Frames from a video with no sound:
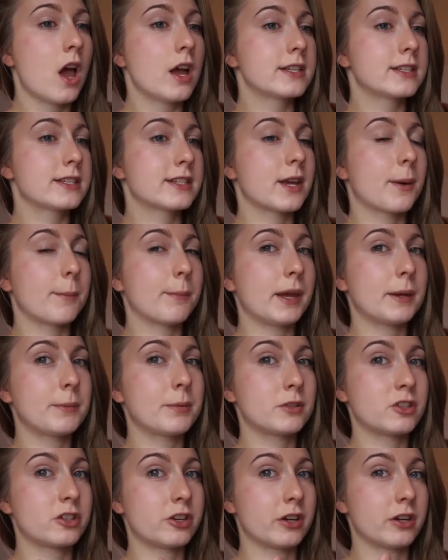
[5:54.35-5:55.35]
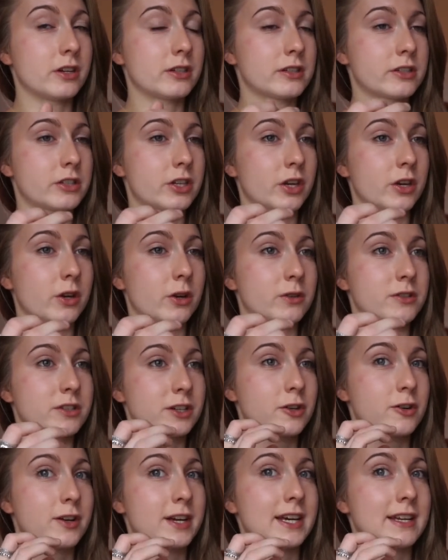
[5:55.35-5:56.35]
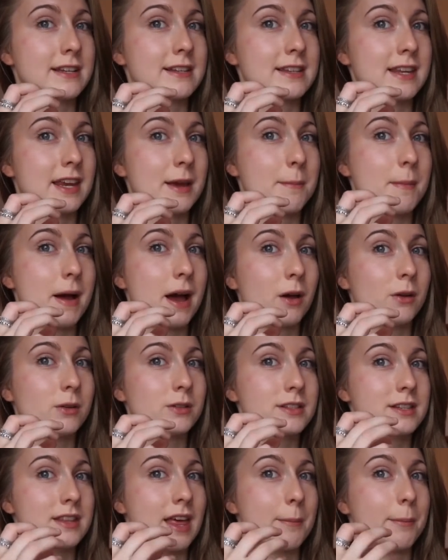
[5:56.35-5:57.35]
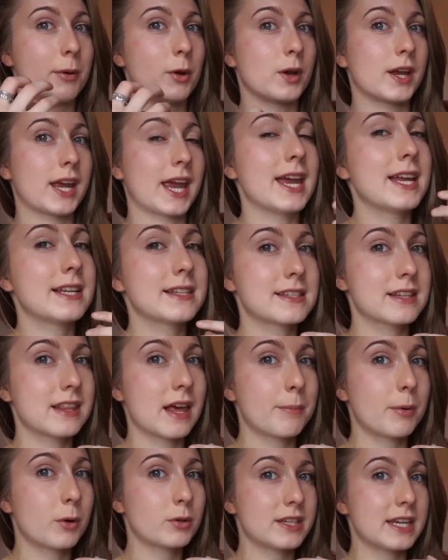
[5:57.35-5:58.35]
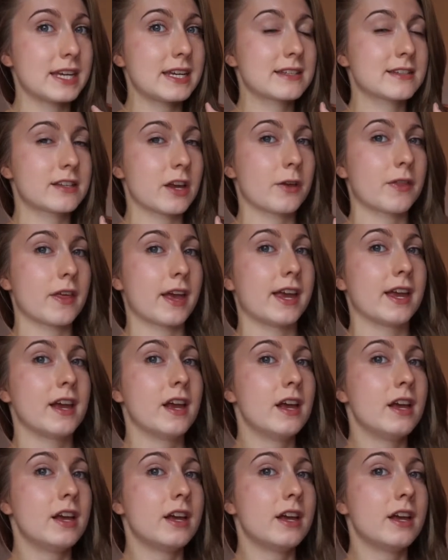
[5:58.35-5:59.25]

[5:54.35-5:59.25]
Some people choose to decrease the amount they're putting into their body, so they